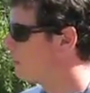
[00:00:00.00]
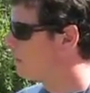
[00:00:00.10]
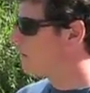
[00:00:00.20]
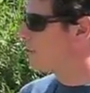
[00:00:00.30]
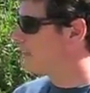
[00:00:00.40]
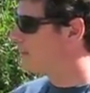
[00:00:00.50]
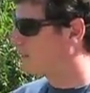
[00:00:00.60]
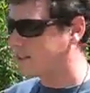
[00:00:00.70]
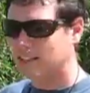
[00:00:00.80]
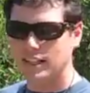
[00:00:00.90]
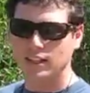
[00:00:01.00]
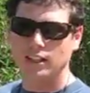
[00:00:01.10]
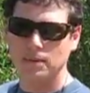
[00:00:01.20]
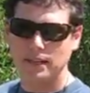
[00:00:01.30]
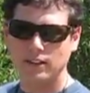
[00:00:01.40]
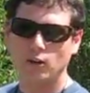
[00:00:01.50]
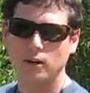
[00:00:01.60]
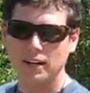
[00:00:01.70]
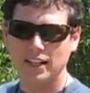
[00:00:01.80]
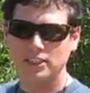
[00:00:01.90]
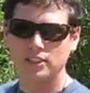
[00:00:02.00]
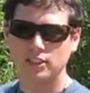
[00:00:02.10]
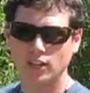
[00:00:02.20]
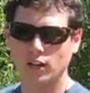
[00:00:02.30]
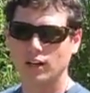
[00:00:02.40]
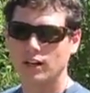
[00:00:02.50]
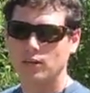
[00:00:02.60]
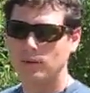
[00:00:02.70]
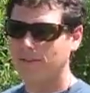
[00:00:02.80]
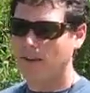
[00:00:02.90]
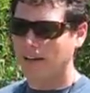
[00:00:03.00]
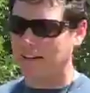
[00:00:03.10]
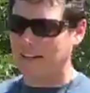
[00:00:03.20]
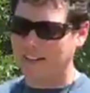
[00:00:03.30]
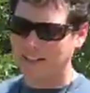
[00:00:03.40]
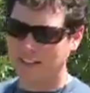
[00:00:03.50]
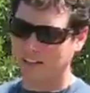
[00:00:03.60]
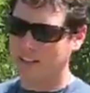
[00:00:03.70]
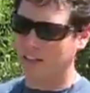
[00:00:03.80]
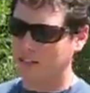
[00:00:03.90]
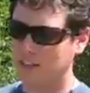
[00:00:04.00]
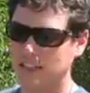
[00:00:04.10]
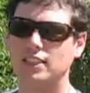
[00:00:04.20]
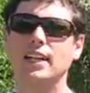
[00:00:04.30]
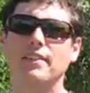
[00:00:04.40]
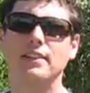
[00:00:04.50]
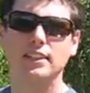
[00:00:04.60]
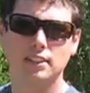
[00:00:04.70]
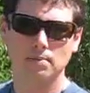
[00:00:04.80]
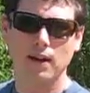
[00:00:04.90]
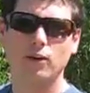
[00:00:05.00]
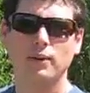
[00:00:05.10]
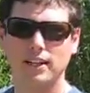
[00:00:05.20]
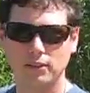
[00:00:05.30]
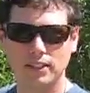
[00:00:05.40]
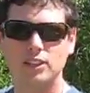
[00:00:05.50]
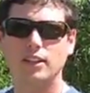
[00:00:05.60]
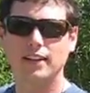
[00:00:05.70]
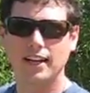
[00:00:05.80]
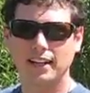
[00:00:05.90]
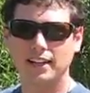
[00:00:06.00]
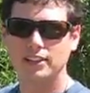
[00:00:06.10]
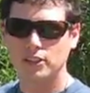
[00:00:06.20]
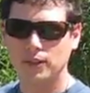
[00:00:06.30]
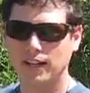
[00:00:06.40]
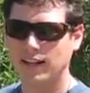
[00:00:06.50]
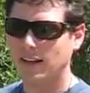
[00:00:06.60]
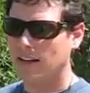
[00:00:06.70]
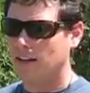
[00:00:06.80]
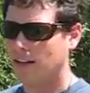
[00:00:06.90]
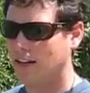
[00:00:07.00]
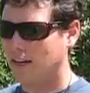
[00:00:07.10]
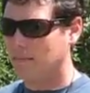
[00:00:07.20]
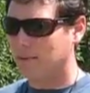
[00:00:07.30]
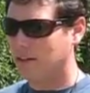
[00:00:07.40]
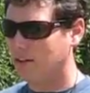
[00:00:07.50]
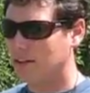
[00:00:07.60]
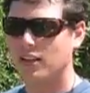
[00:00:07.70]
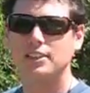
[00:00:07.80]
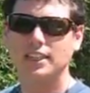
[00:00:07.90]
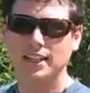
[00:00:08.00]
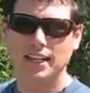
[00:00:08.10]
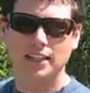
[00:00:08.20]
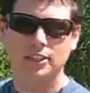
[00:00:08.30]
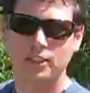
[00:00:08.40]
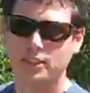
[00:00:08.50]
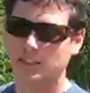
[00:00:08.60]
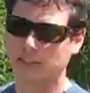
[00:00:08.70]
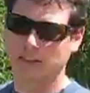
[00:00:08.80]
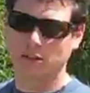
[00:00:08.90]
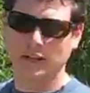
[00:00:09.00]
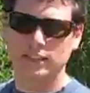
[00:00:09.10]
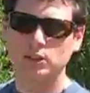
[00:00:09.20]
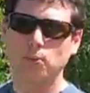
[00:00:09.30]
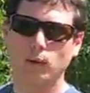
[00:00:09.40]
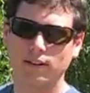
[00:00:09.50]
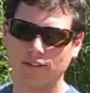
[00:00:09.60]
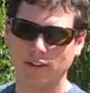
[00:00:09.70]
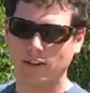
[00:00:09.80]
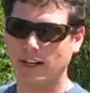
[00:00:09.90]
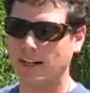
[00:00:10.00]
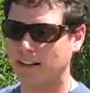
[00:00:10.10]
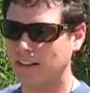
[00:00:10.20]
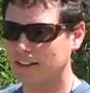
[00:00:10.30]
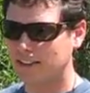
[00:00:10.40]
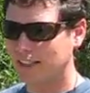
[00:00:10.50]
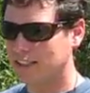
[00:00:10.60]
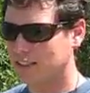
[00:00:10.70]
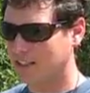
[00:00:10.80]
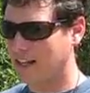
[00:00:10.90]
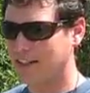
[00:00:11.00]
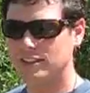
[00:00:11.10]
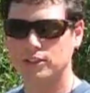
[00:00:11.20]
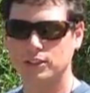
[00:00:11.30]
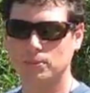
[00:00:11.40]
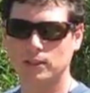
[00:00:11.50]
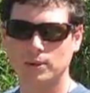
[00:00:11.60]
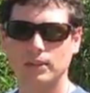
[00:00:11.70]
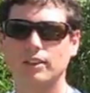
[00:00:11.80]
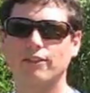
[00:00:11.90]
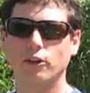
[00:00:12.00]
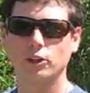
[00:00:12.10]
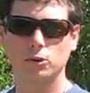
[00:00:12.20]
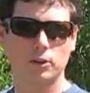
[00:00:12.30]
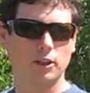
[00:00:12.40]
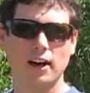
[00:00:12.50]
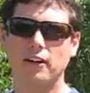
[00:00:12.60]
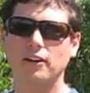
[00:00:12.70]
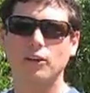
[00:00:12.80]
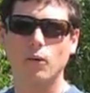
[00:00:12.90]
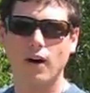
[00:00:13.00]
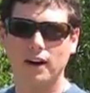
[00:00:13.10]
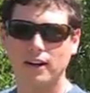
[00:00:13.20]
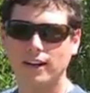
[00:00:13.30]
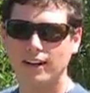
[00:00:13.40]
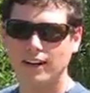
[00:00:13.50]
one of those things that does take a little bit of coordination. So we find kids, 6, 7 is about when they really start getting into it. Young teenagers, it's a great sport for young teens to get into, especially with their folks where they're out on the water,